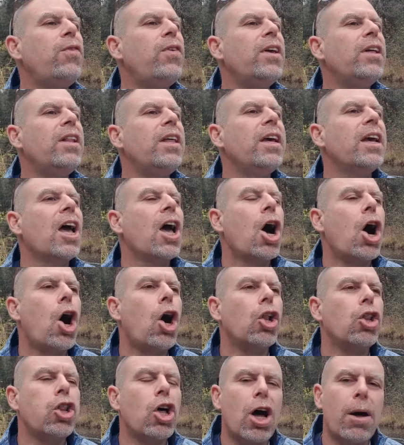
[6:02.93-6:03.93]
feeling a
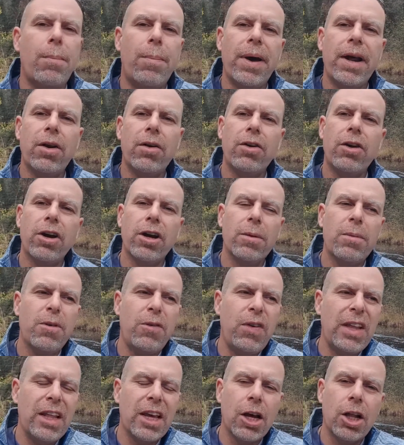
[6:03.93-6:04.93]
lot better. You're going to be
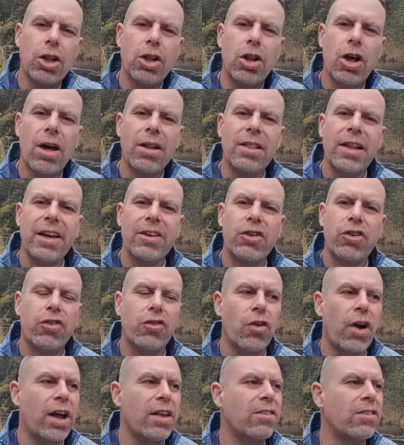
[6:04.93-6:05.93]
feeling a lot less
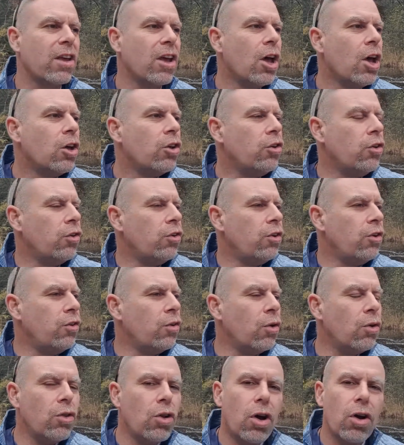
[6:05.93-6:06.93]
stressed. You're
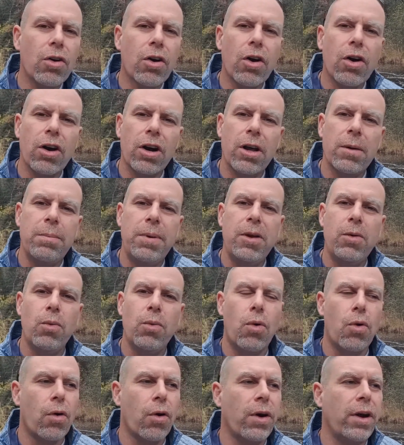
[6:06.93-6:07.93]
no longer going to be
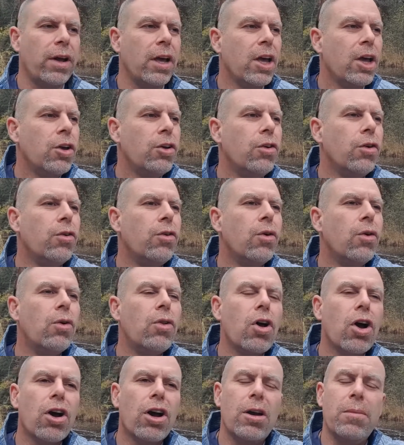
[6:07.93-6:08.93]
worrying. You're no
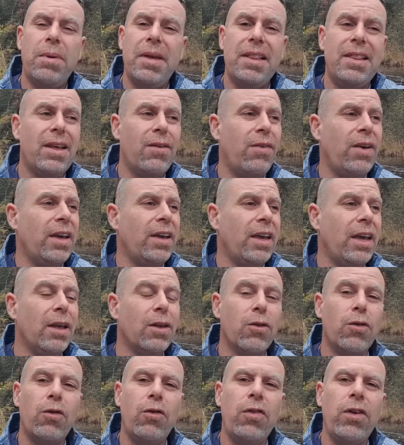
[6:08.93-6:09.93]
longer going to be living
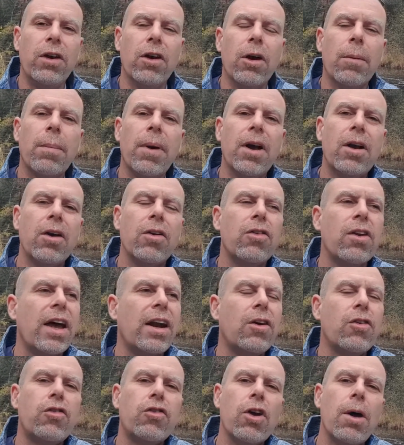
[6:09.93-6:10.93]
in fear, because at
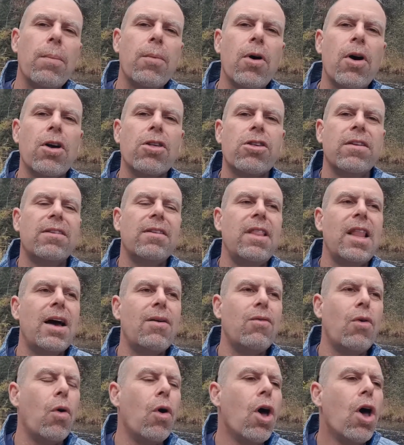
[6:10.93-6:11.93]
a subconscious
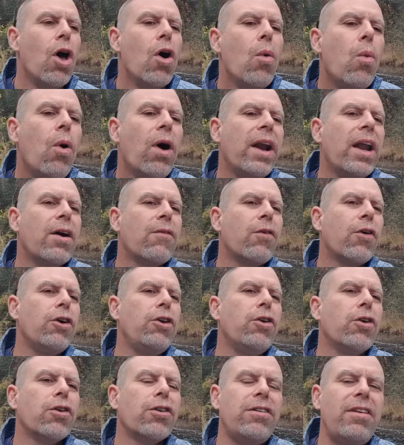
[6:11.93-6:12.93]
level, whatever
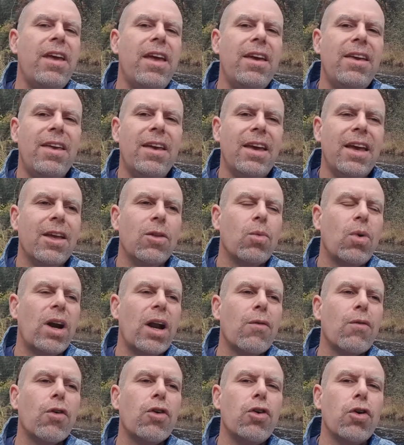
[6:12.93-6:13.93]
you're taking in,
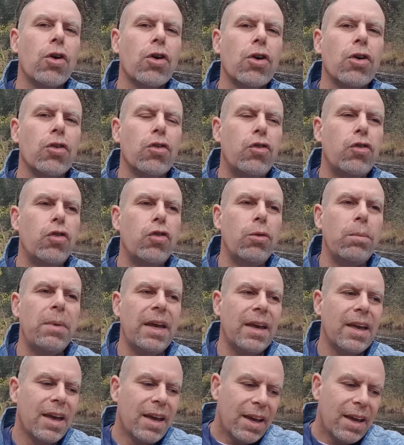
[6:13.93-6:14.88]
whatever you're consuming,